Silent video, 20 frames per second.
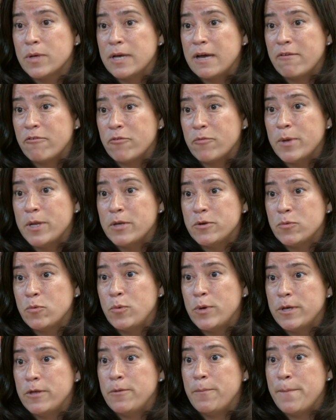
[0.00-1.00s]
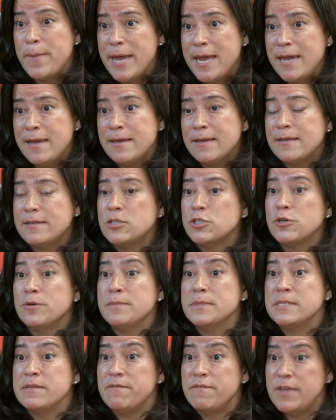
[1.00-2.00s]
government will make in
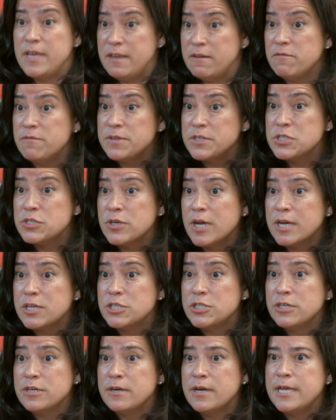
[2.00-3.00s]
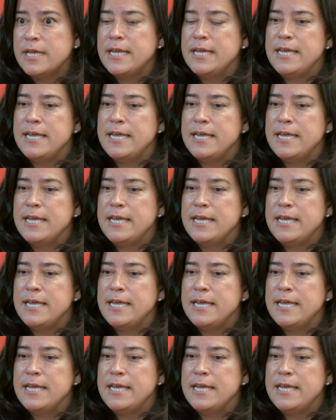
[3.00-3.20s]
terms of infrastructure,